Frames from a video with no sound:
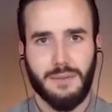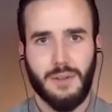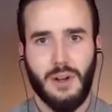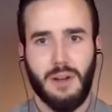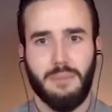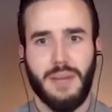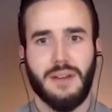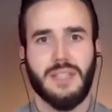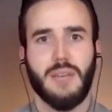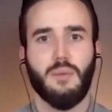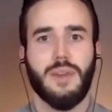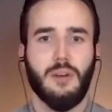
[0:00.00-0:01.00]
the active
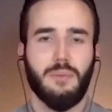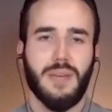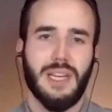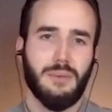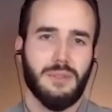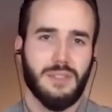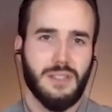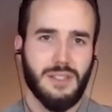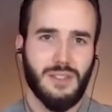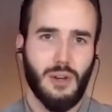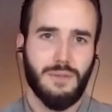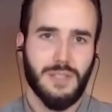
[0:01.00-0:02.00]
compounds. And without being able
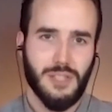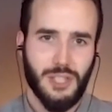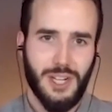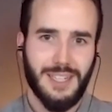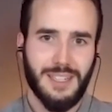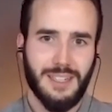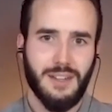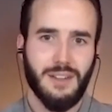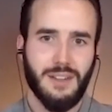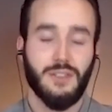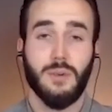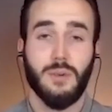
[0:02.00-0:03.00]
to dissolve the
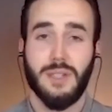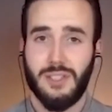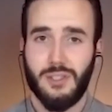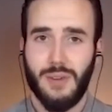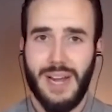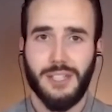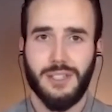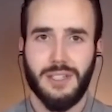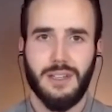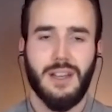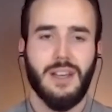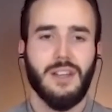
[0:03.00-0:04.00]
chitin through an
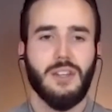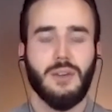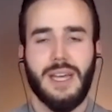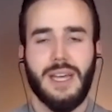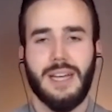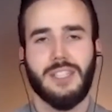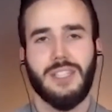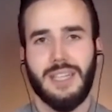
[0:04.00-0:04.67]
extraction, you can't